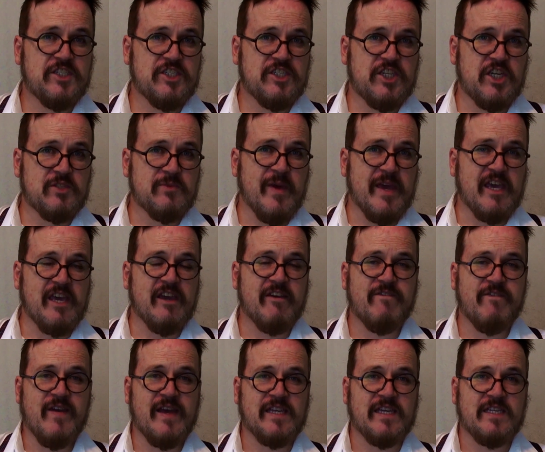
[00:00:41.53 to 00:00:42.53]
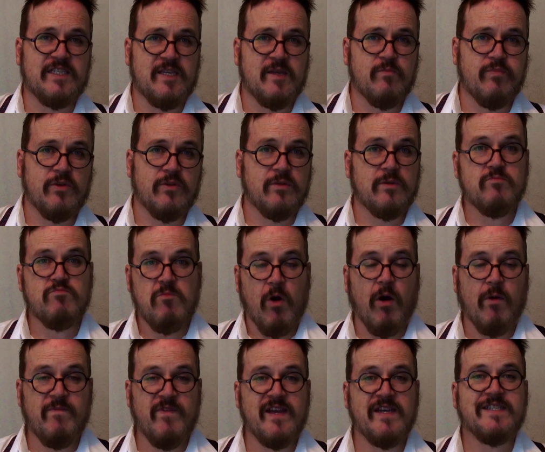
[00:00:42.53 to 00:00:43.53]
She's making a fairly simple,
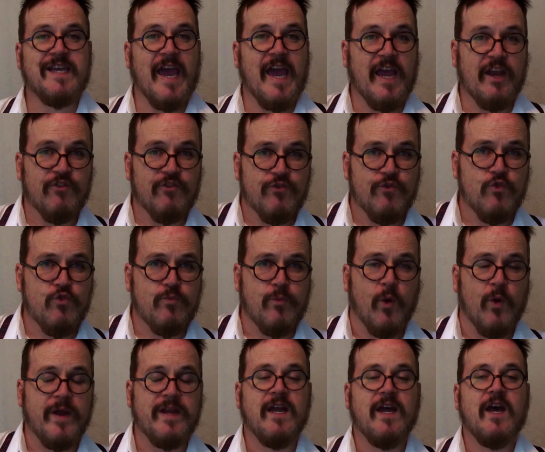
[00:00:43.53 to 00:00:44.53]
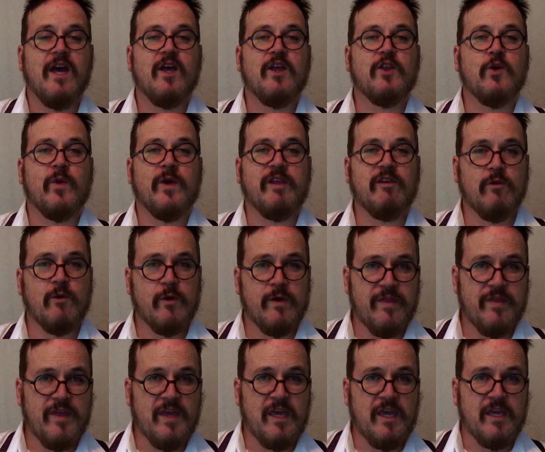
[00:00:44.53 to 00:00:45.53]
obvious, and true point that when you're
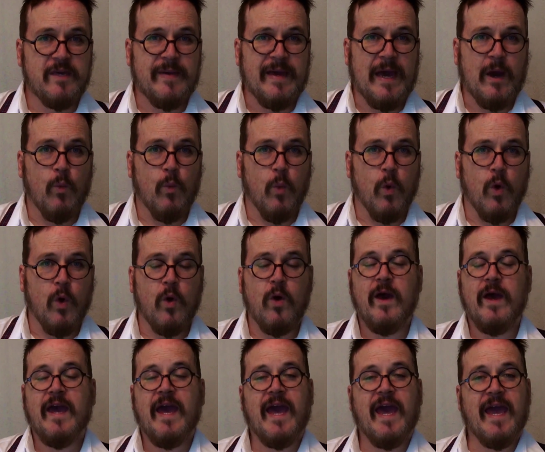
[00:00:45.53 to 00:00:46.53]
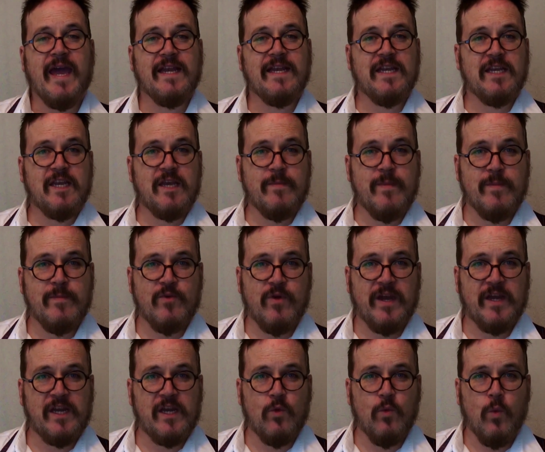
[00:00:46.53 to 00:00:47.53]
thinking about war and
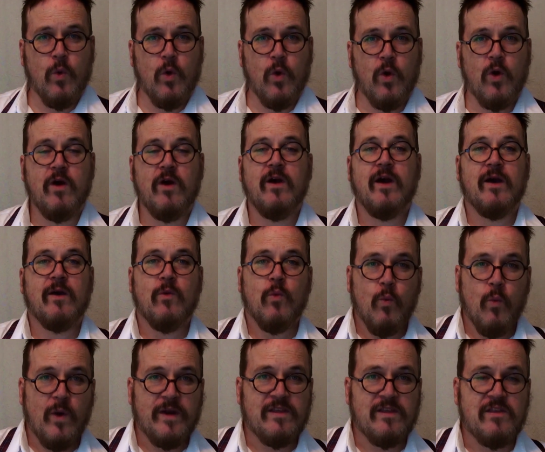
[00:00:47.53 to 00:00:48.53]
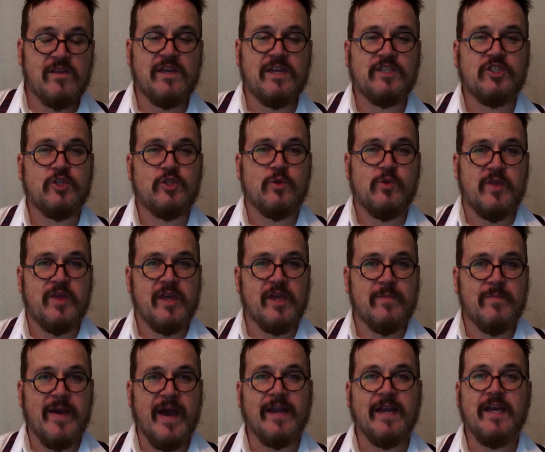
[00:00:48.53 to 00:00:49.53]
commemorating war, one of the things you should think
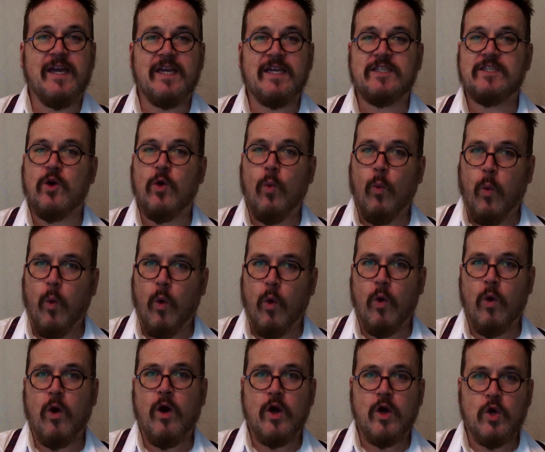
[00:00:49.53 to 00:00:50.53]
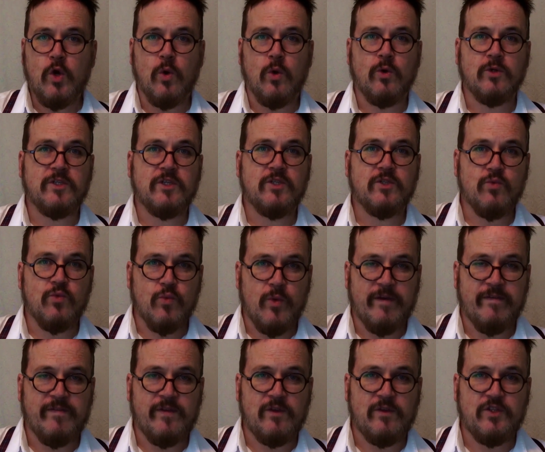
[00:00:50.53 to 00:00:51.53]
about is that war causes
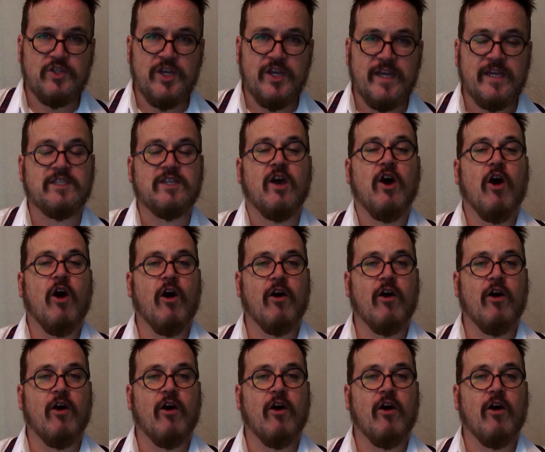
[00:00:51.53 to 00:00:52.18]
refugees.